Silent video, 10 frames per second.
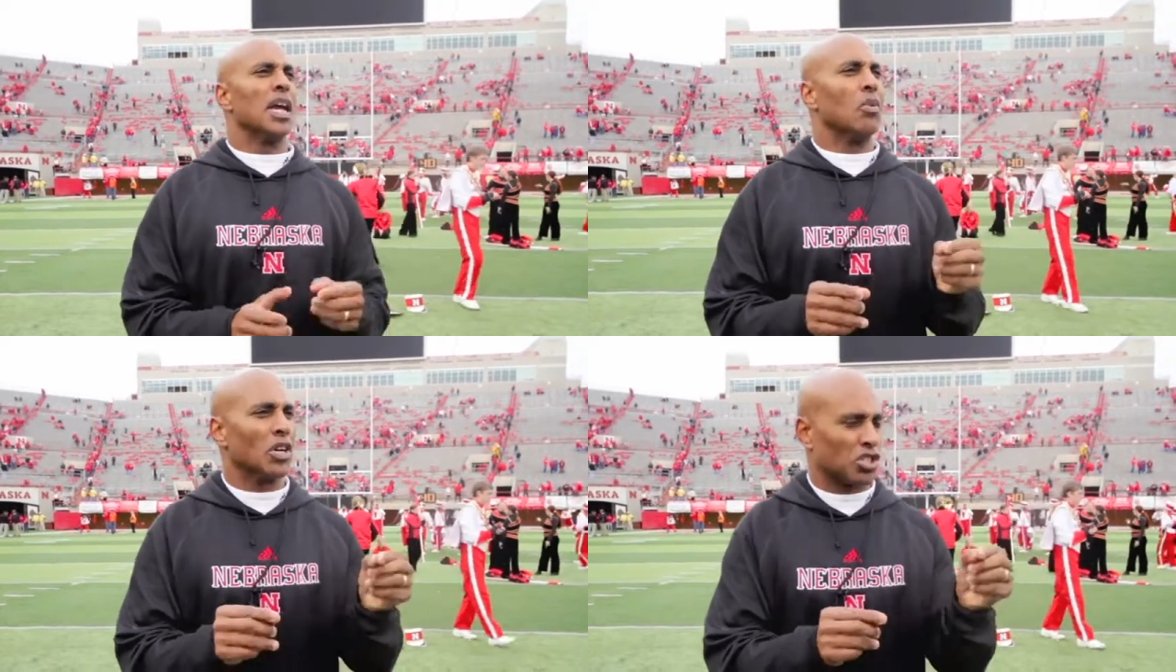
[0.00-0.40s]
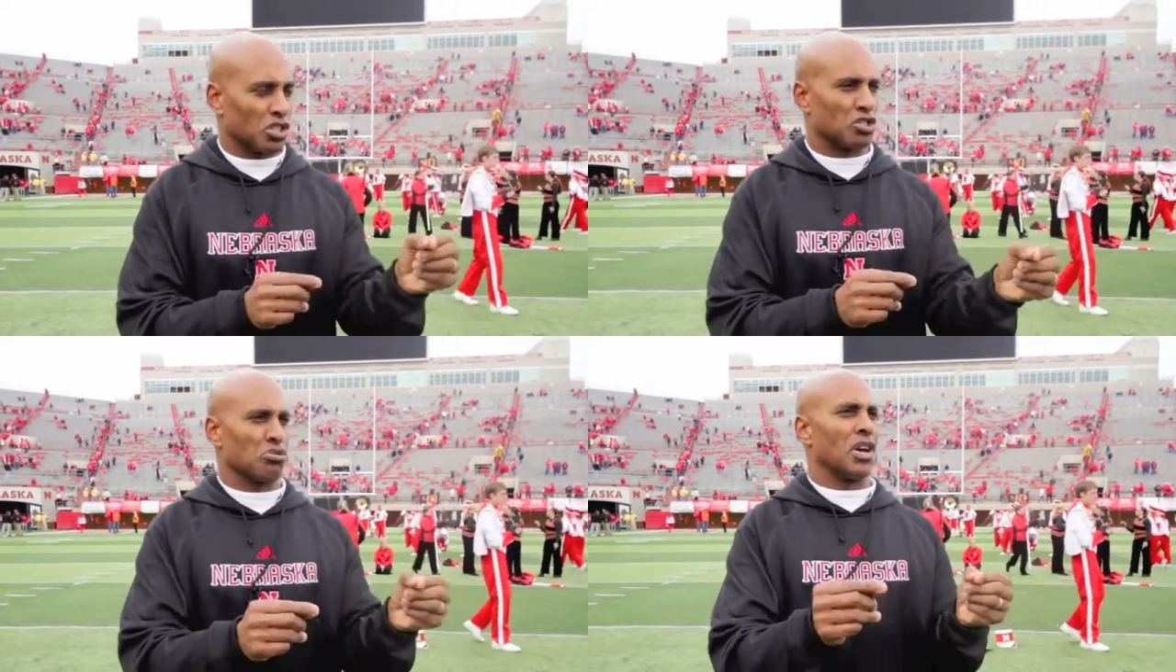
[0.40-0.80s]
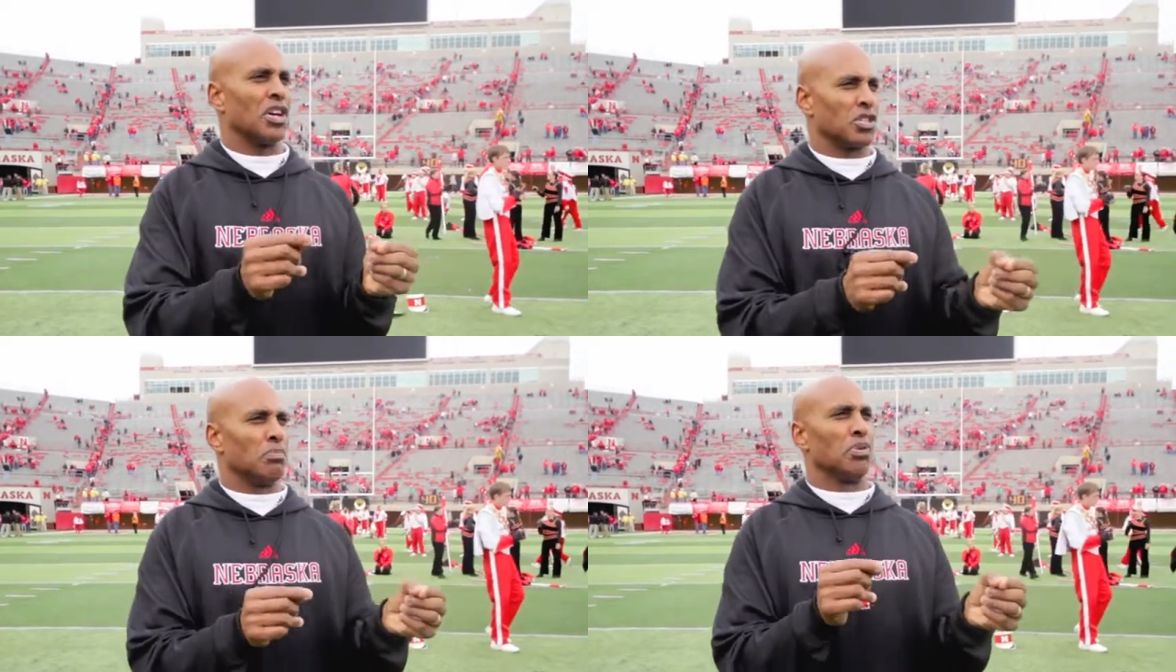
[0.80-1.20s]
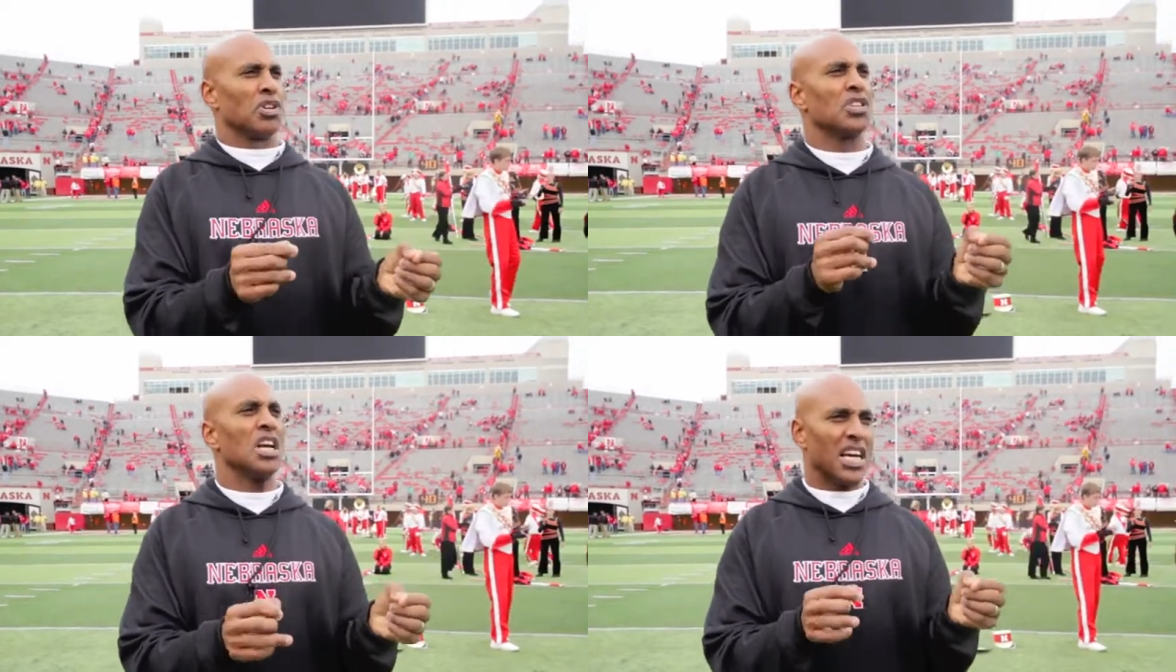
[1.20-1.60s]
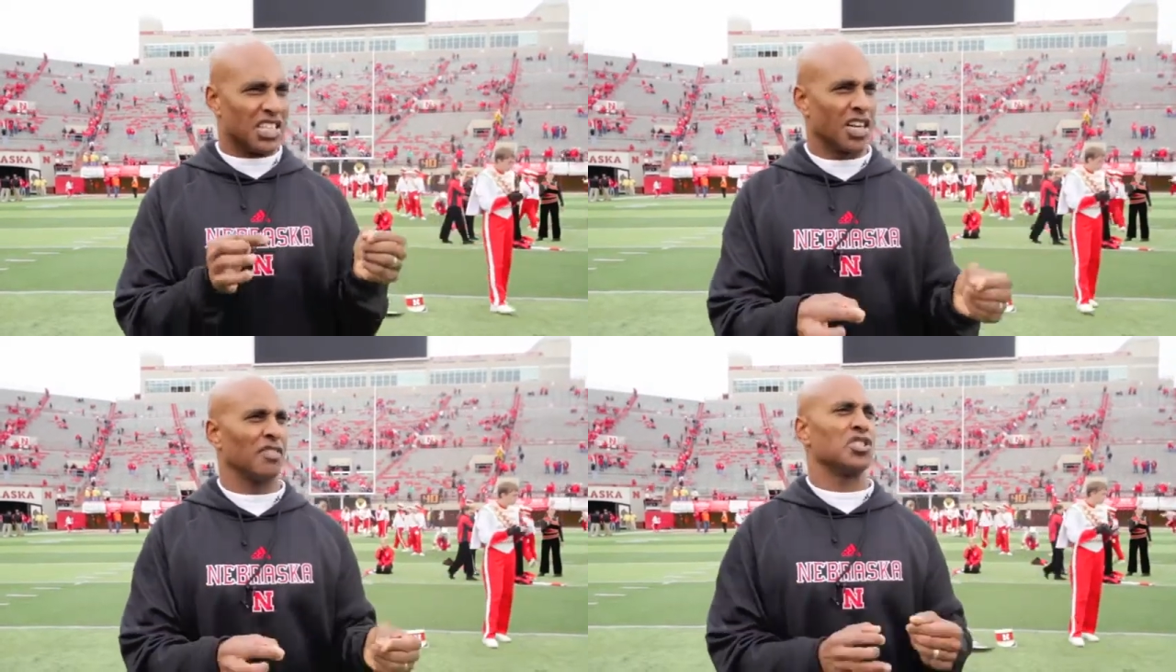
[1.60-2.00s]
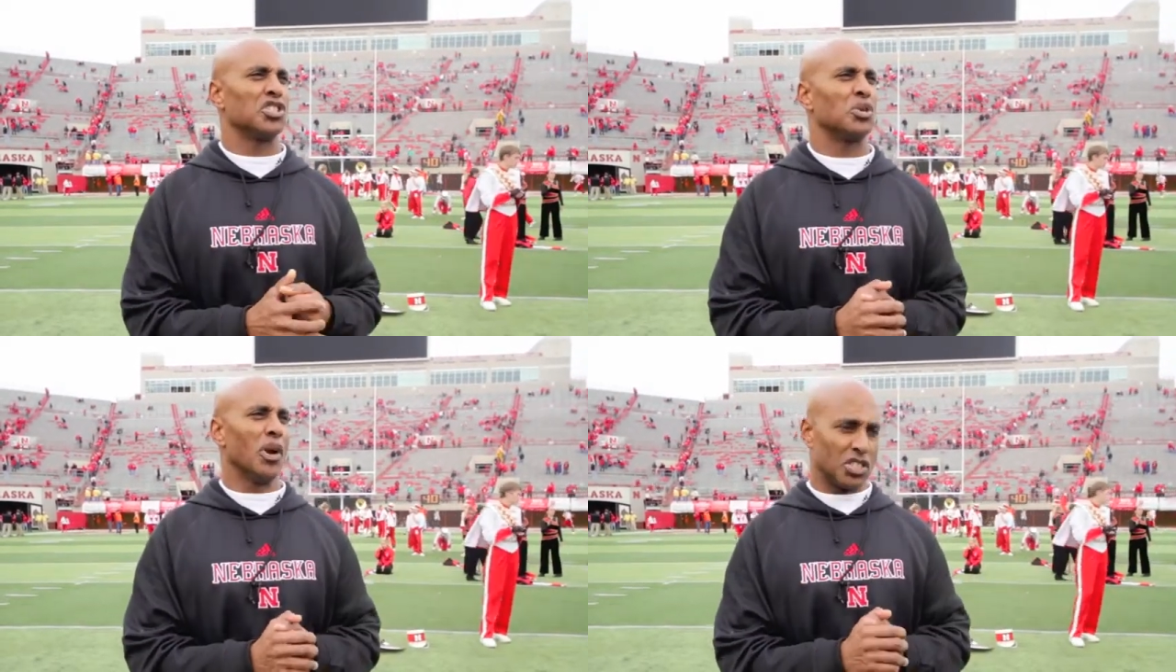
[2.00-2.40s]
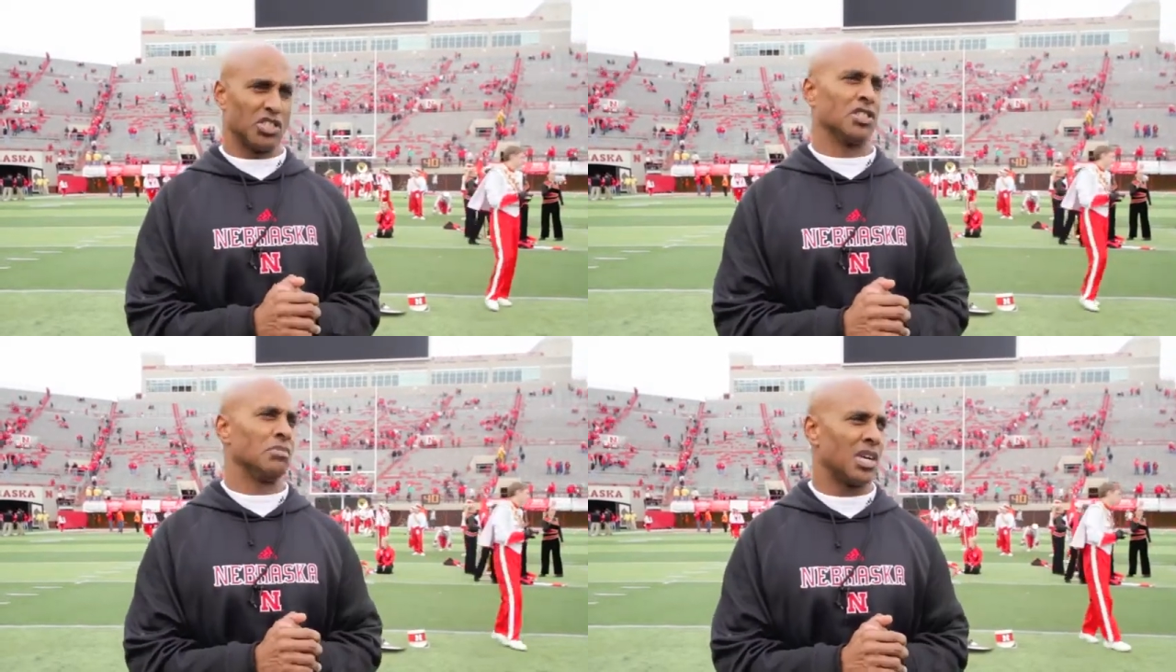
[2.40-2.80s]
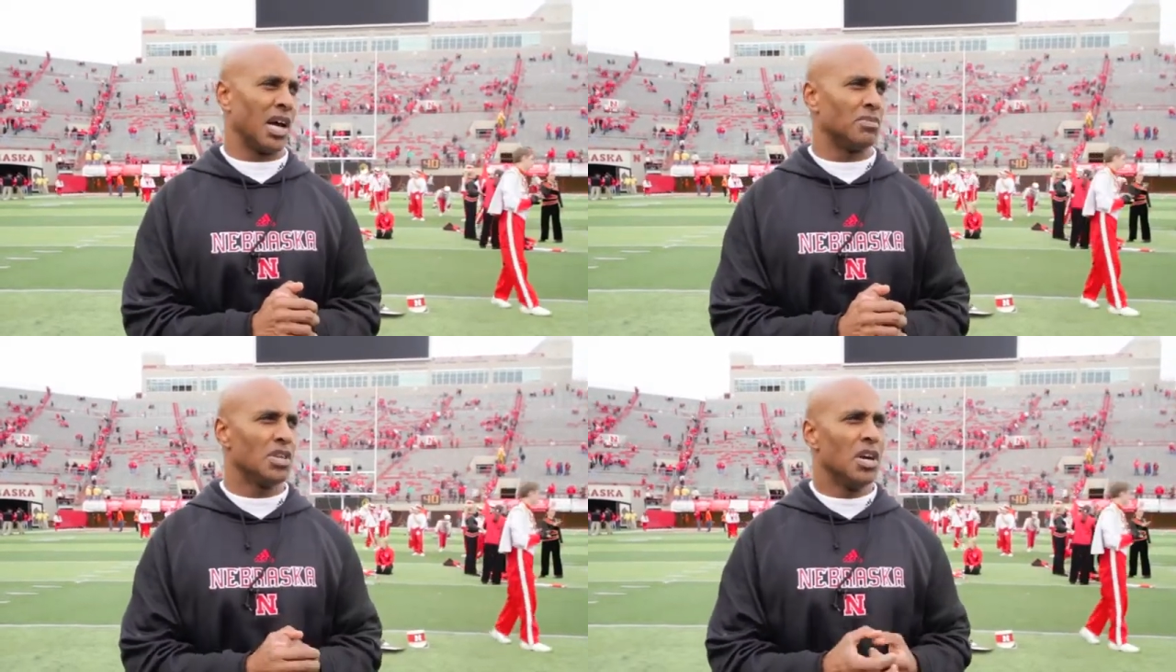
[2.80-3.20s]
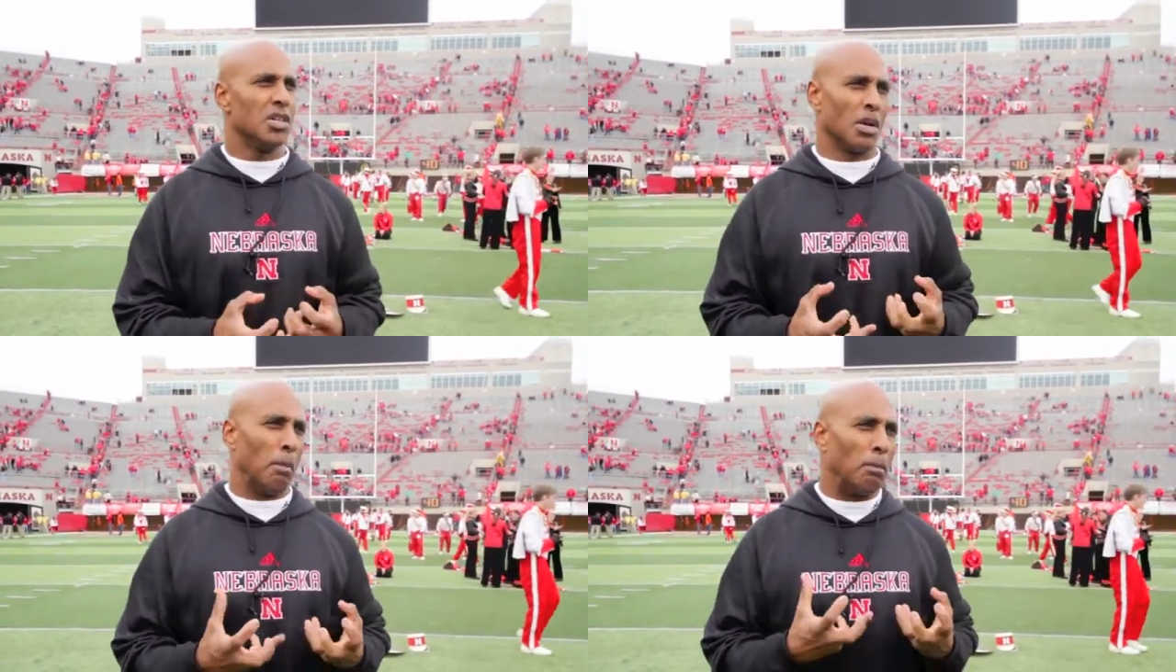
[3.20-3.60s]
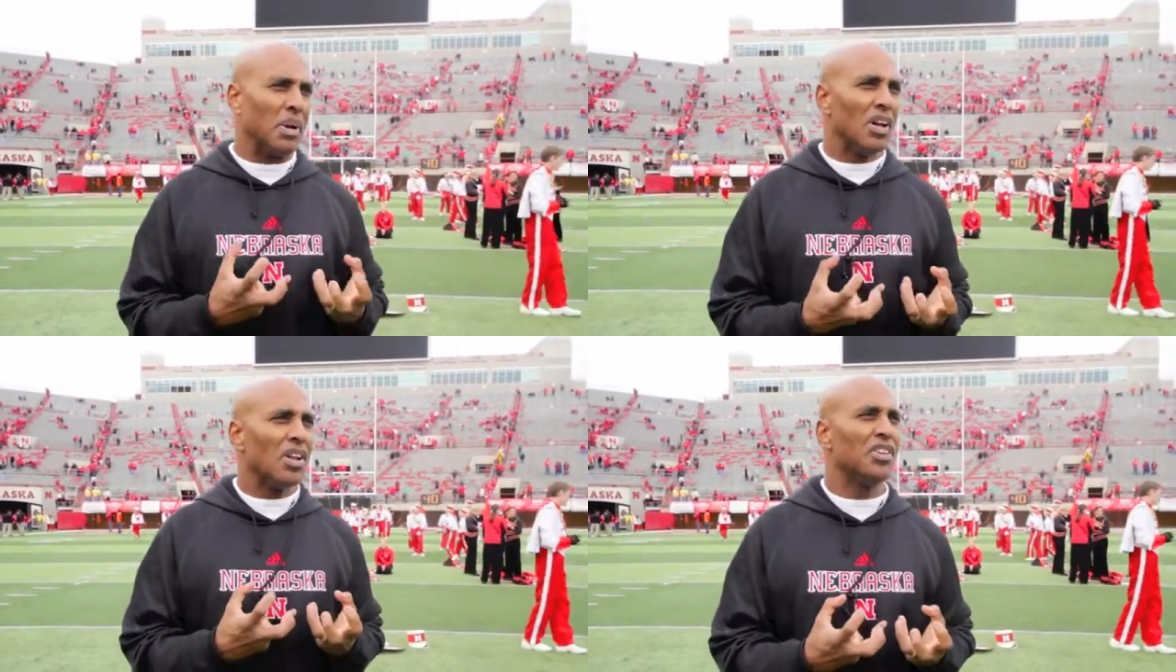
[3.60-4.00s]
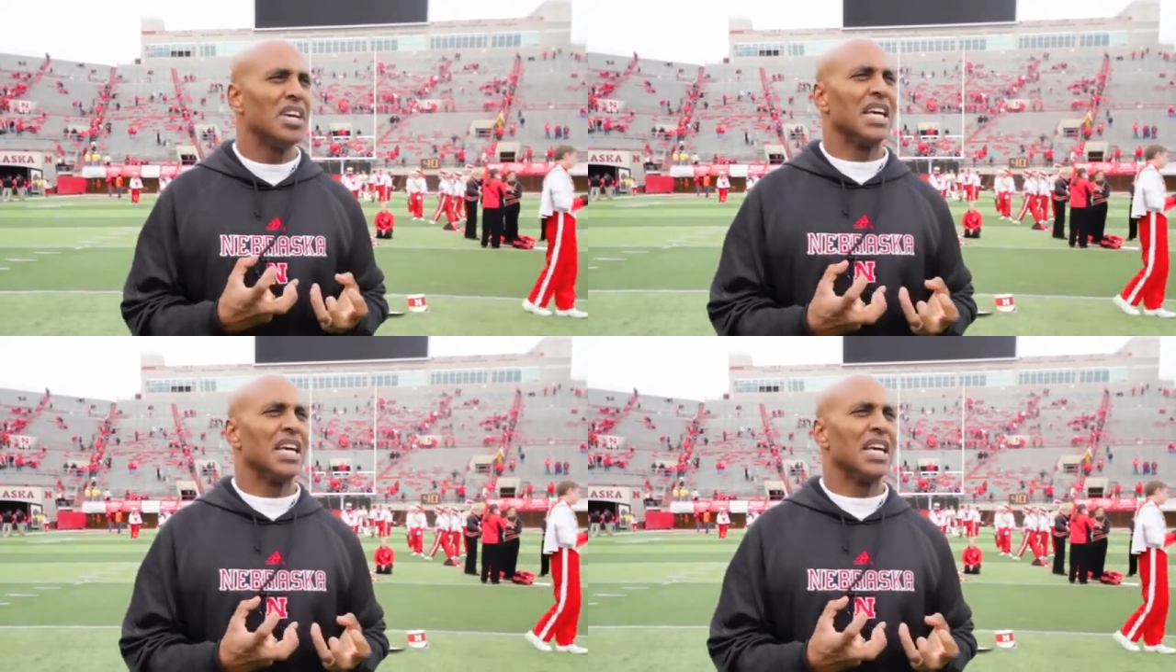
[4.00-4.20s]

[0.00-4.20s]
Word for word: He wants to train us and put us in tough situations sometimes to build